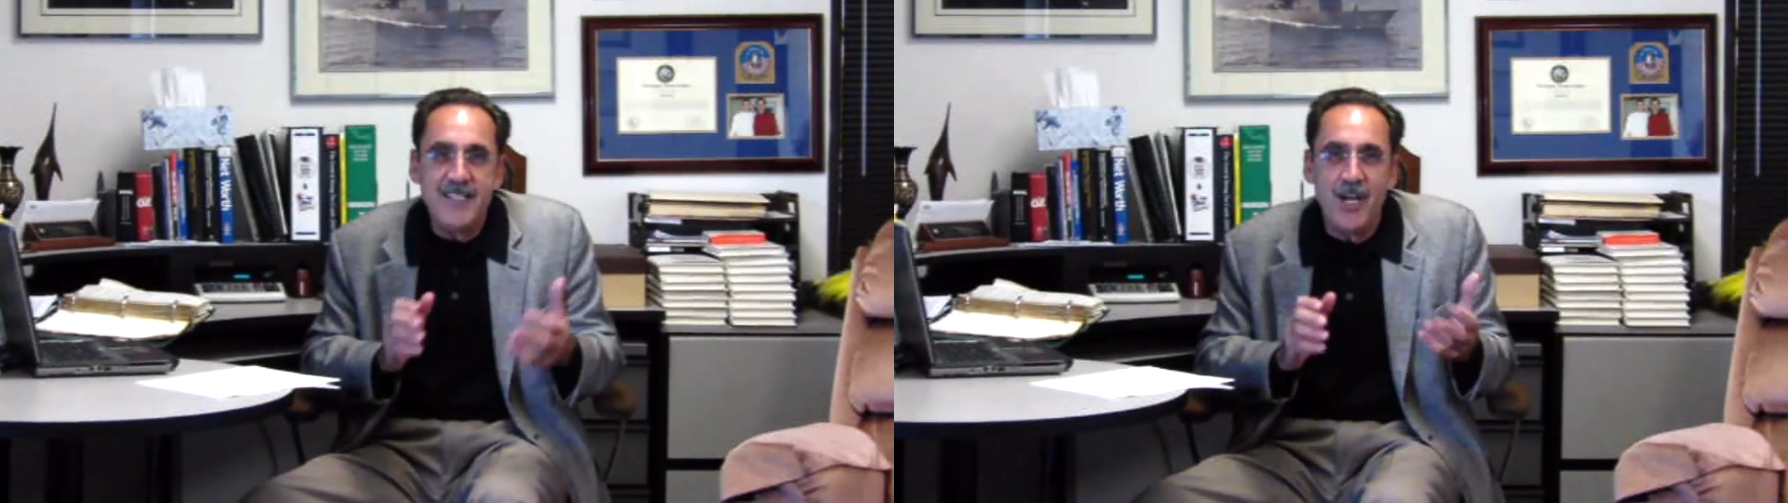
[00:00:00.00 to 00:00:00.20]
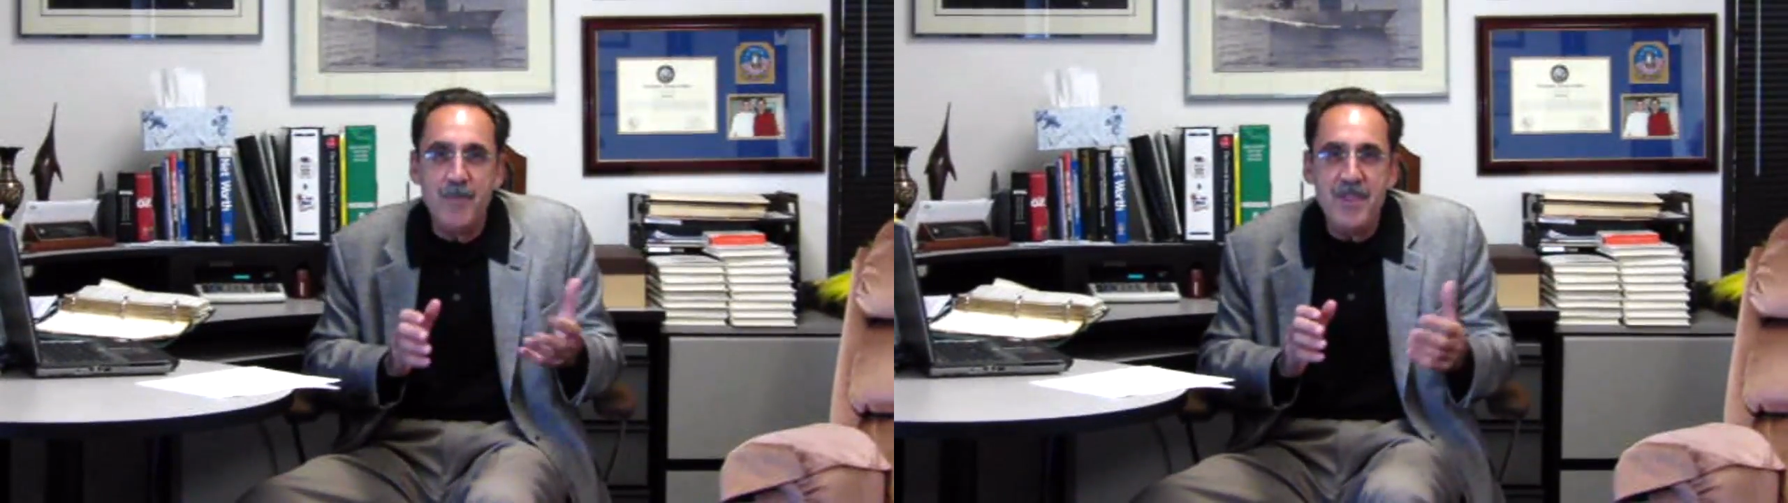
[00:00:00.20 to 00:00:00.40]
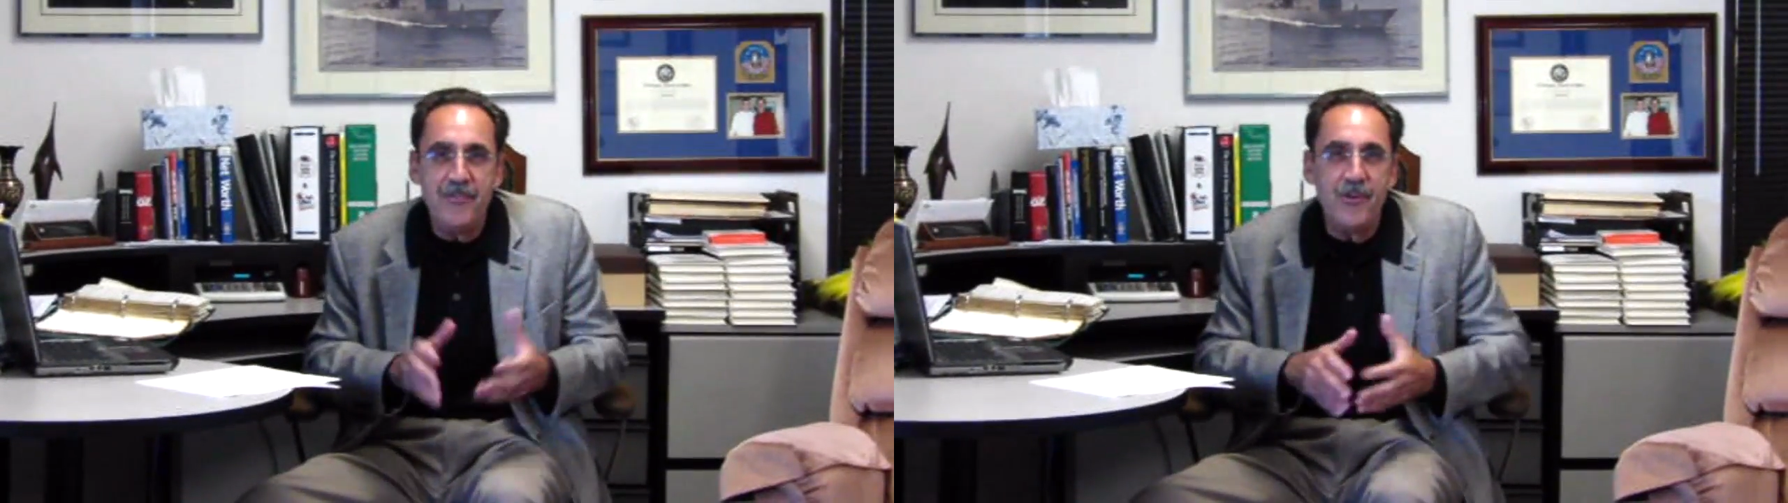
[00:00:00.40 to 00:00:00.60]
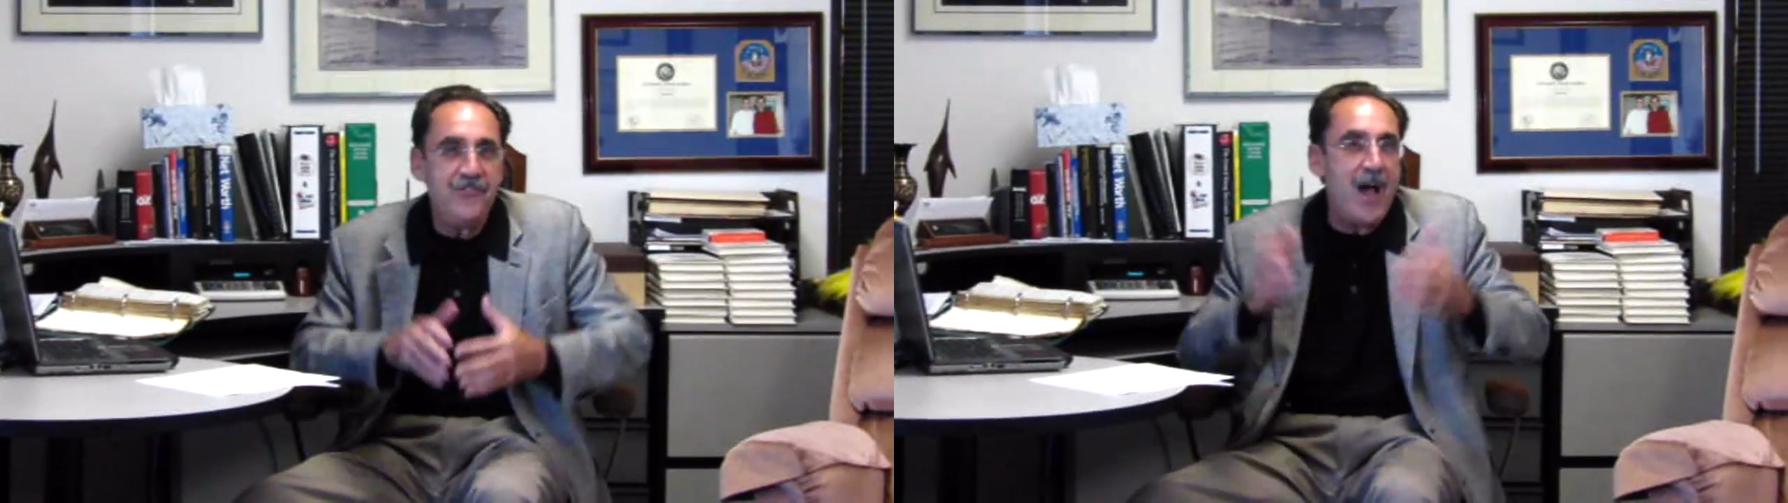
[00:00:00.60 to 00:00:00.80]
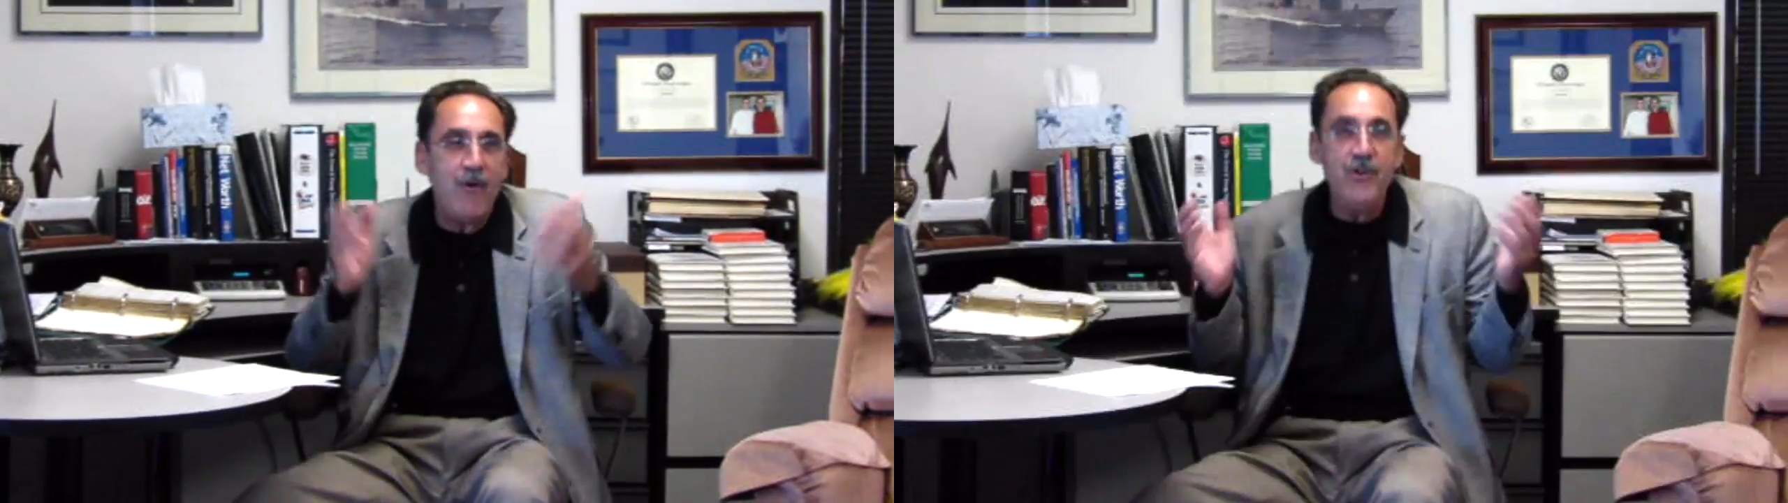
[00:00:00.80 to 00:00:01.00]
tell me that there's
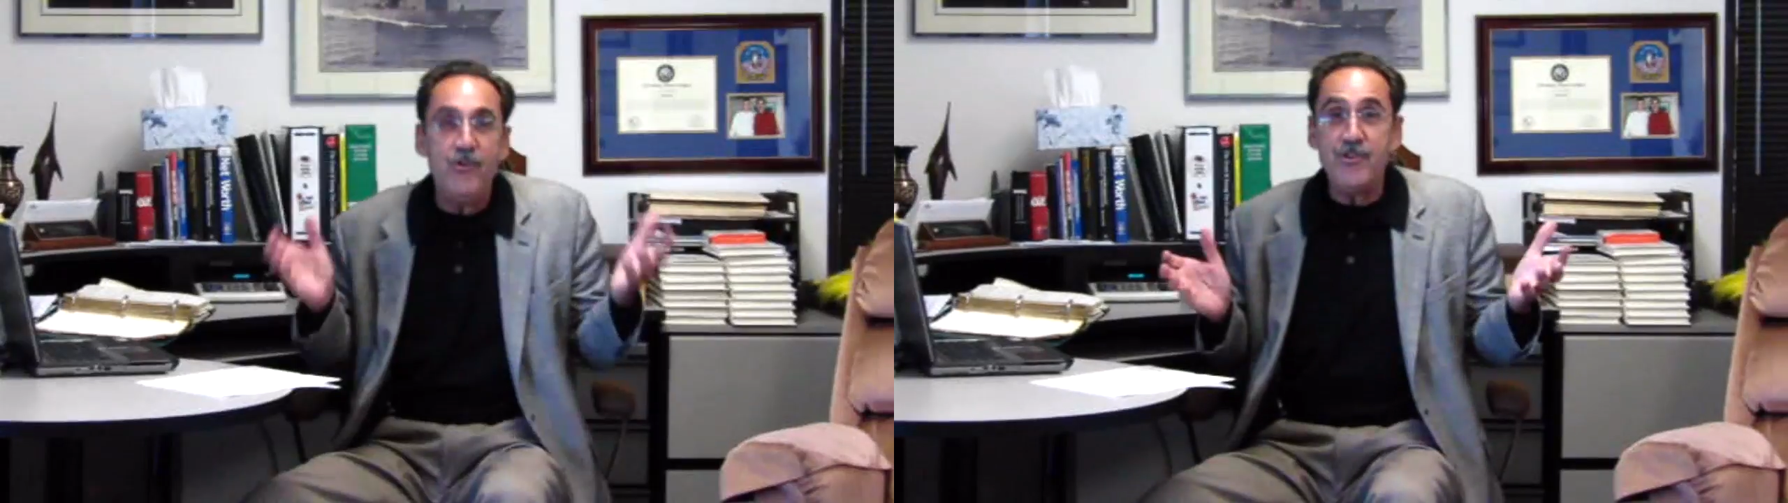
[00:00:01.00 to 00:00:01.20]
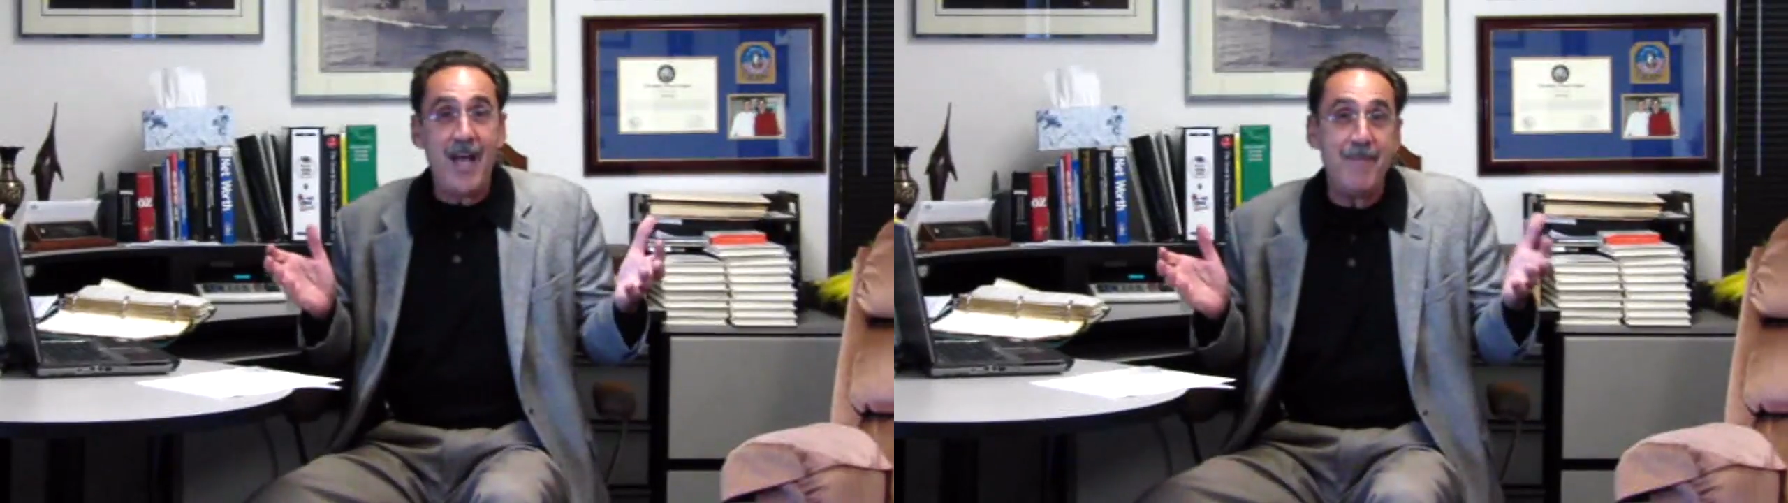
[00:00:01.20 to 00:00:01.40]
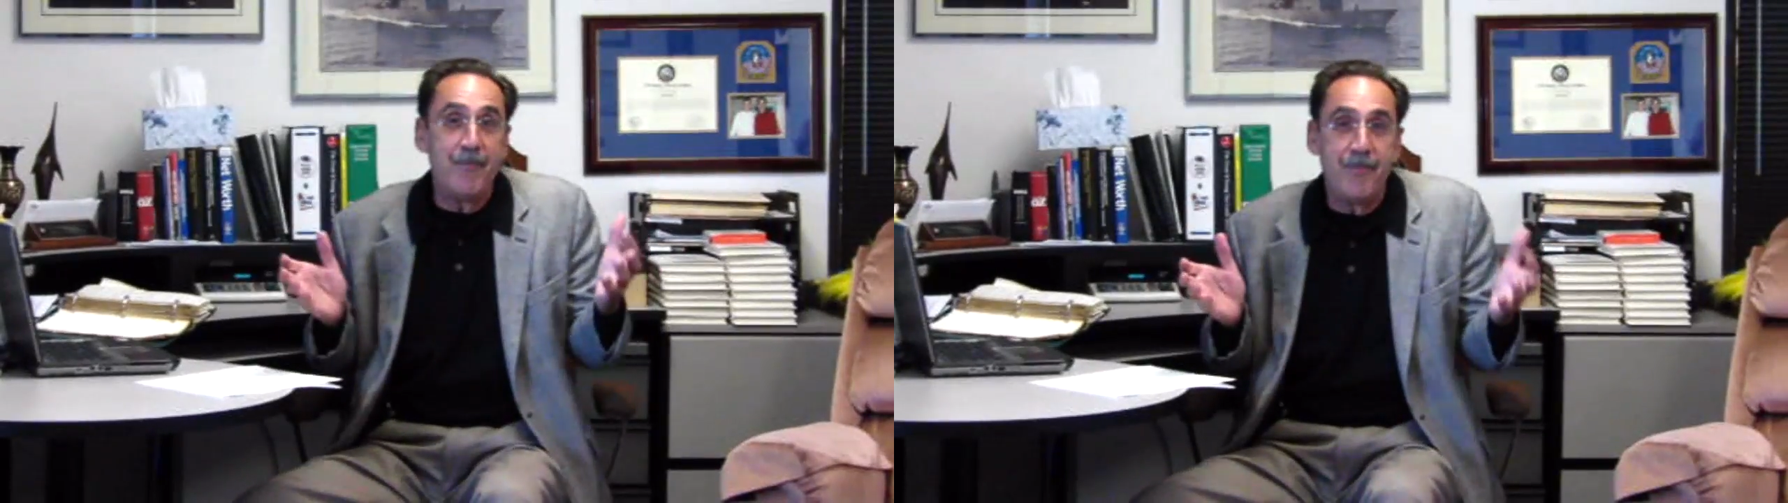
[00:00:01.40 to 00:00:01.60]
now a new type of